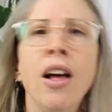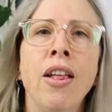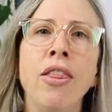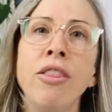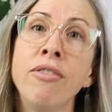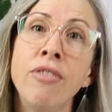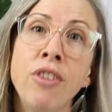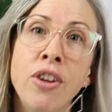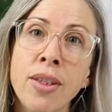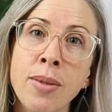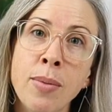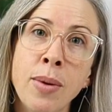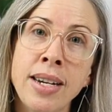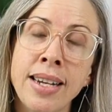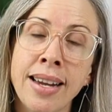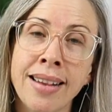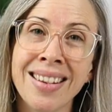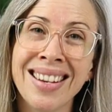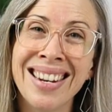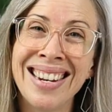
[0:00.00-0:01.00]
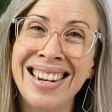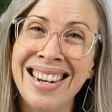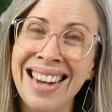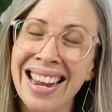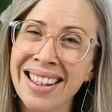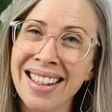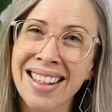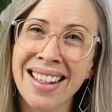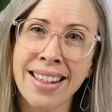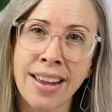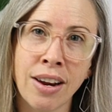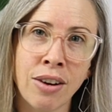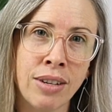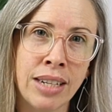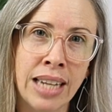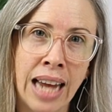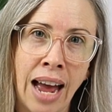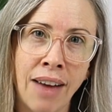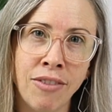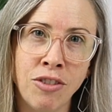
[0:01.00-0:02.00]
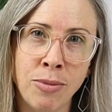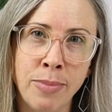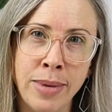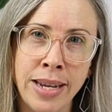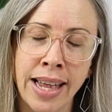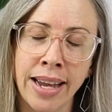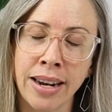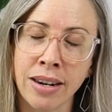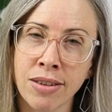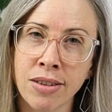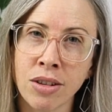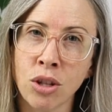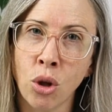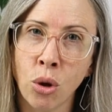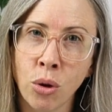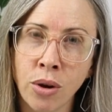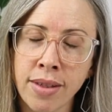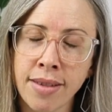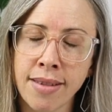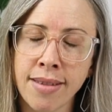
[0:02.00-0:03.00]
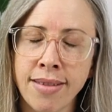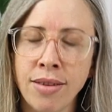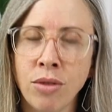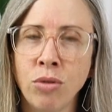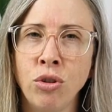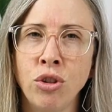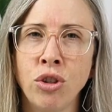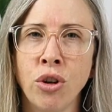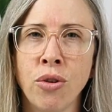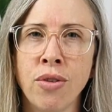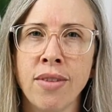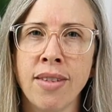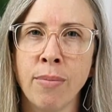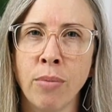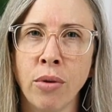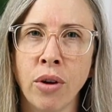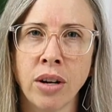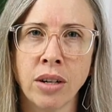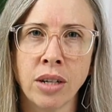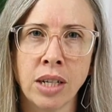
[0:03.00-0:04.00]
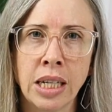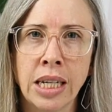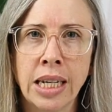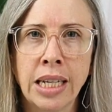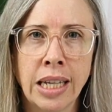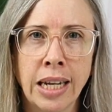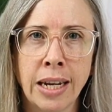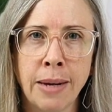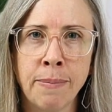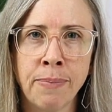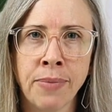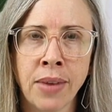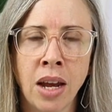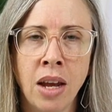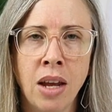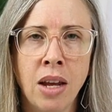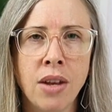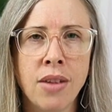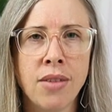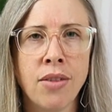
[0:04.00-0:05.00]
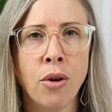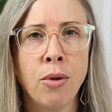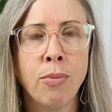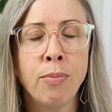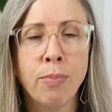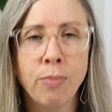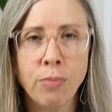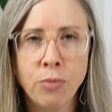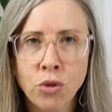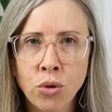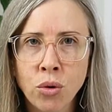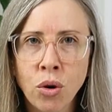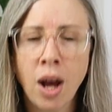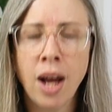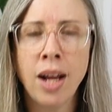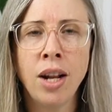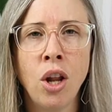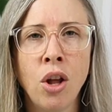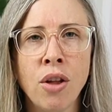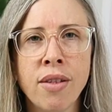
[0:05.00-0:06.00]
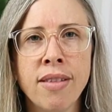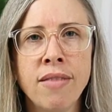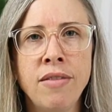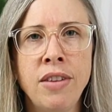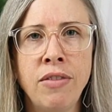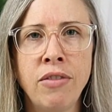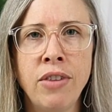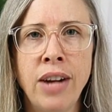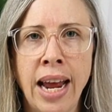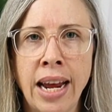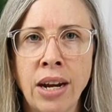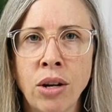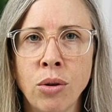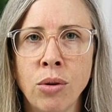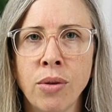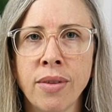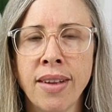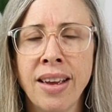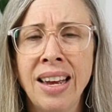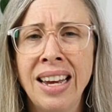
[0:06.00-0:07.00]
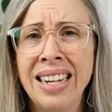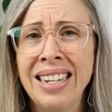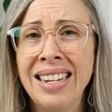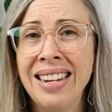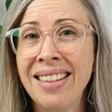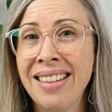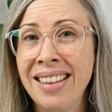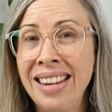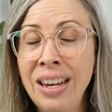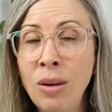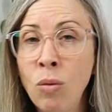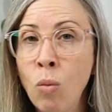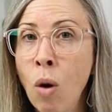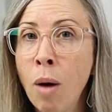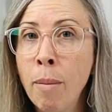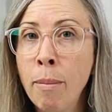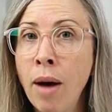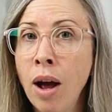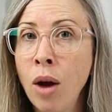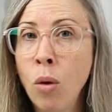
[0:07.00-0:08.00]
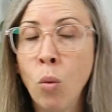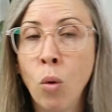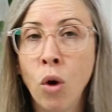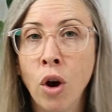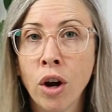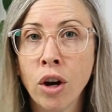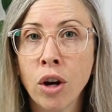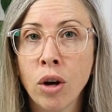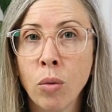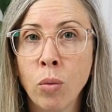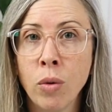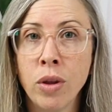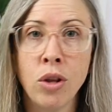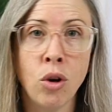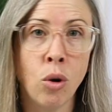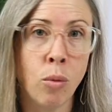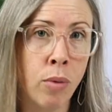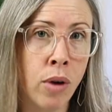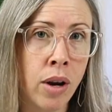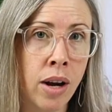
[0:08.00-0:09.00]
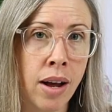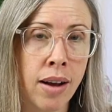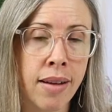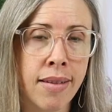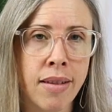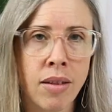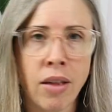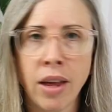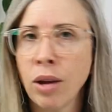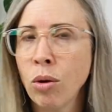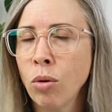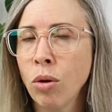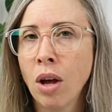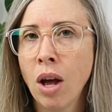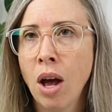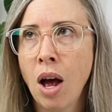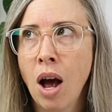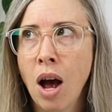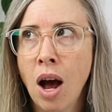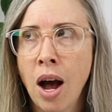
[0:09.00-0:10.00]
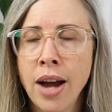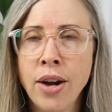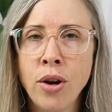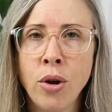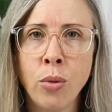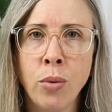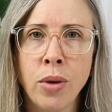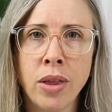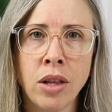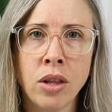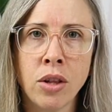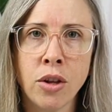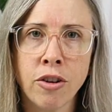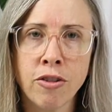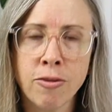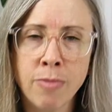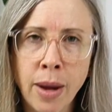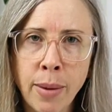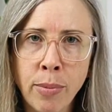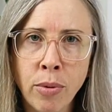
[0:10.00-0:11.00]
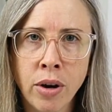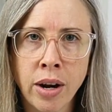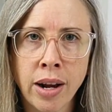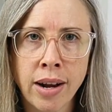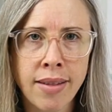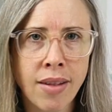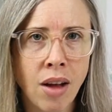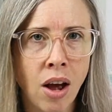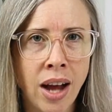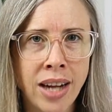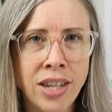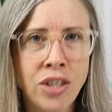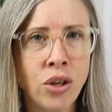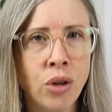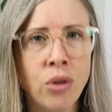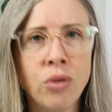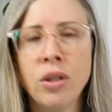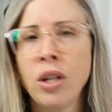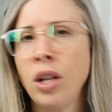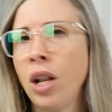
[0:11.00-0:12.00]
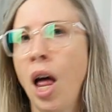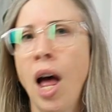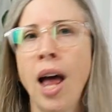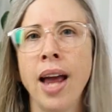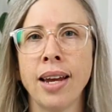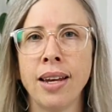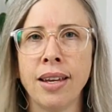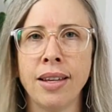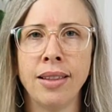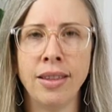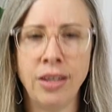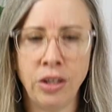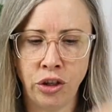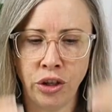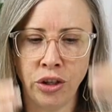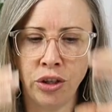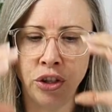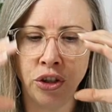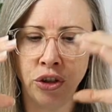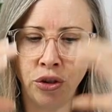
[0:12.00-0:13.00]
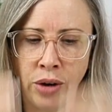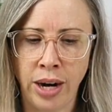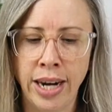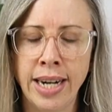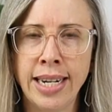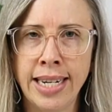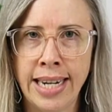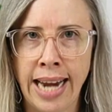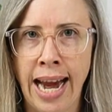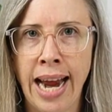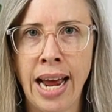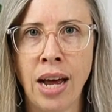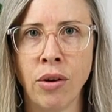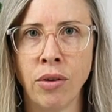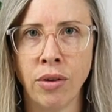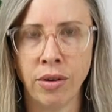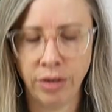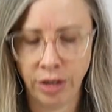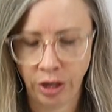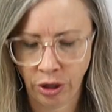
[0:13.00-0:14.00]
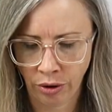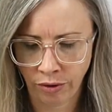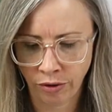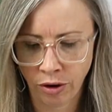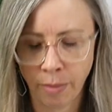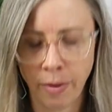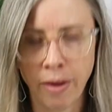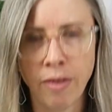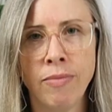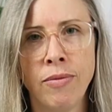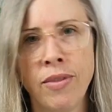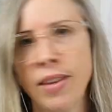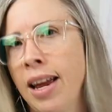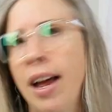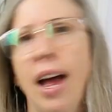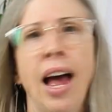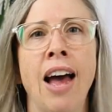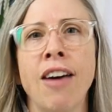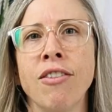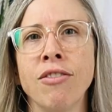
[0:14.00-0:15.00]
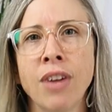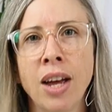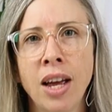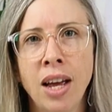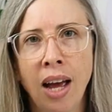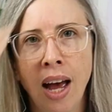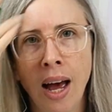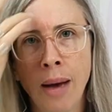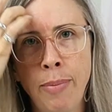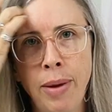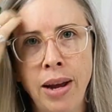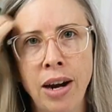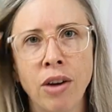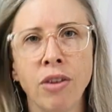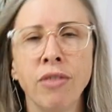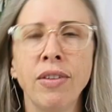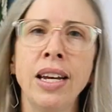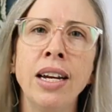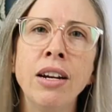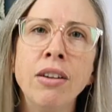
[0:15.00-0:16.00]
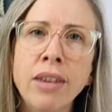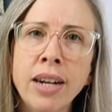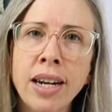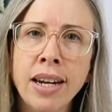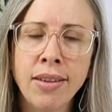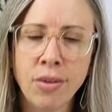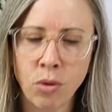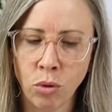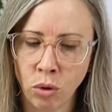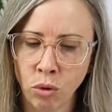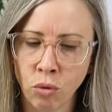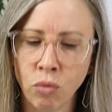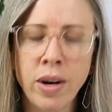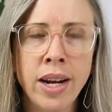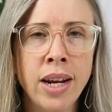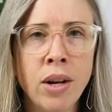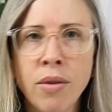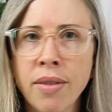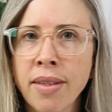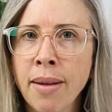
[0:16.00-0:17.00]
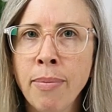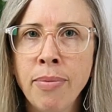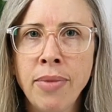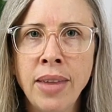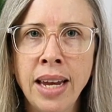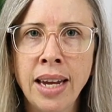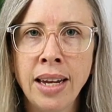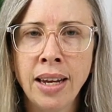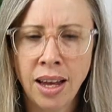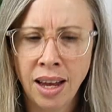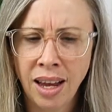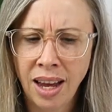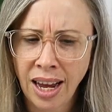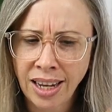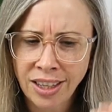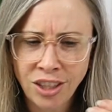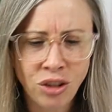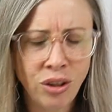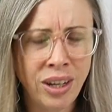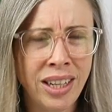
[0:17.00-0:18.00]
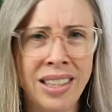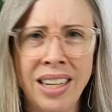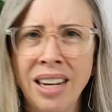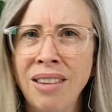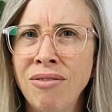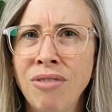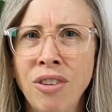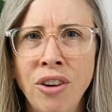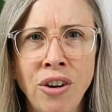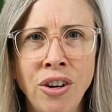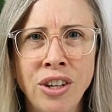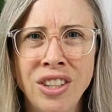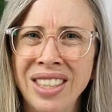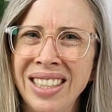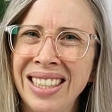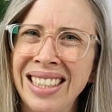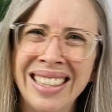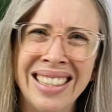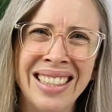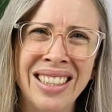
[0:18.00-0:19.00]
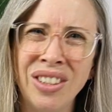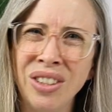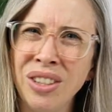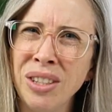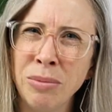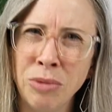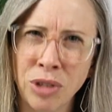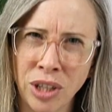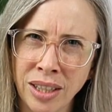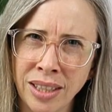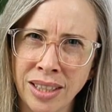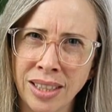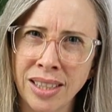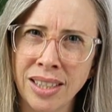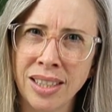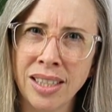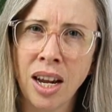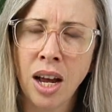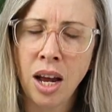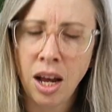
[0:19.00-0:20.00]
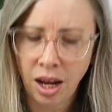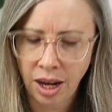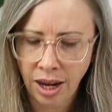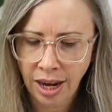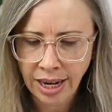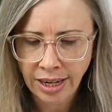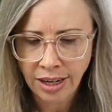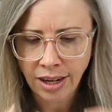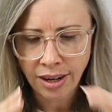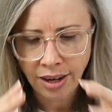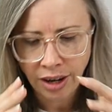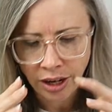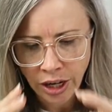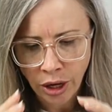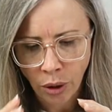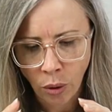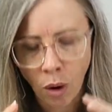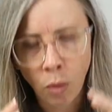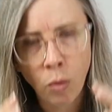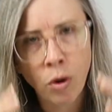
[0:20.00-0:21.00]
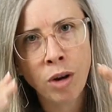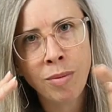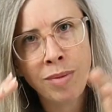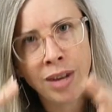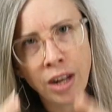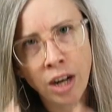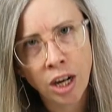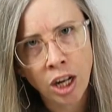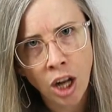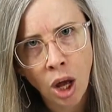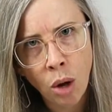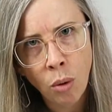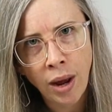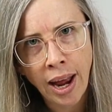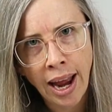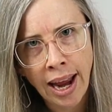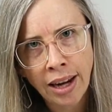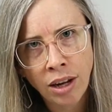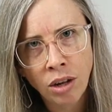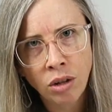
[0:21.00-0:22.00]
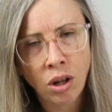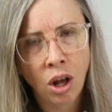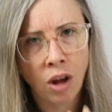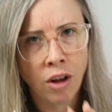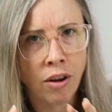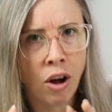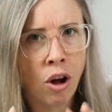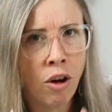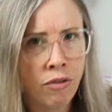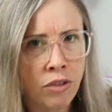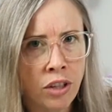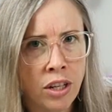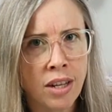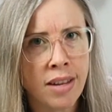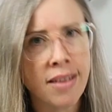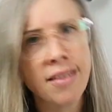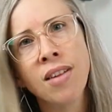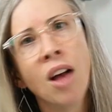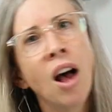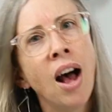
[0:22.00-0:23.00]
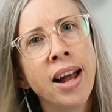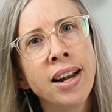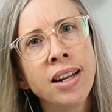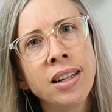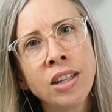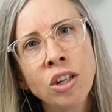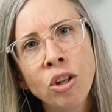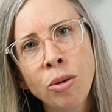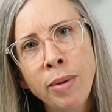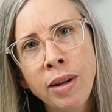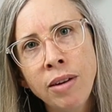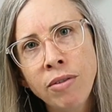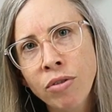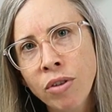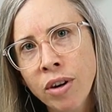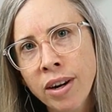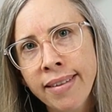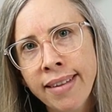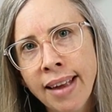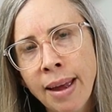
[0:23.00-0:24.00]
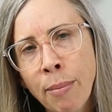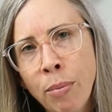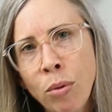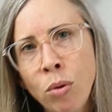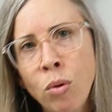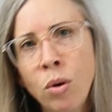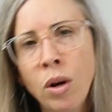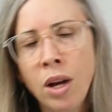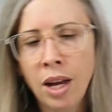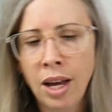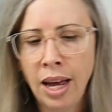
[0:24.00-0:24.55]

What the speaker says: The first one doesn't necessarily have to be that, as long as it still shows the product clearly. So try lots of different angles to see what might work with your products. Like, I know with a lot of my products, I don't like the just straight down, I've got say I have a pair of earrings or a ring or something, a straight down photo just doesn't do them justice. I want to be on a lower angle or off to the side a little bit, for example.